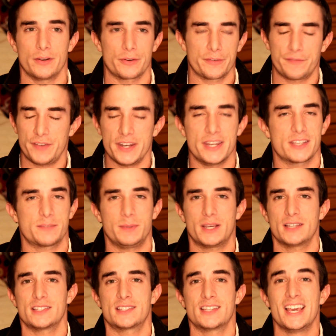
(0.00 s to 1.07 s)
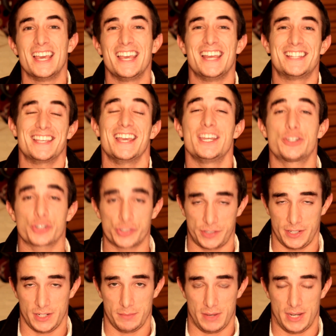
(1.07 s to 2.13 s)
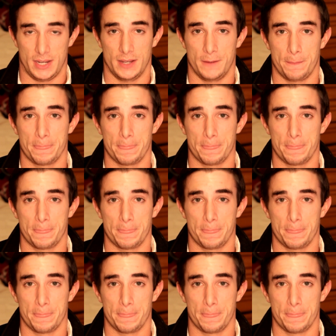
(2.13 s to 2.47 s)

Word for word: or fitness, because it's, it's interesting to me.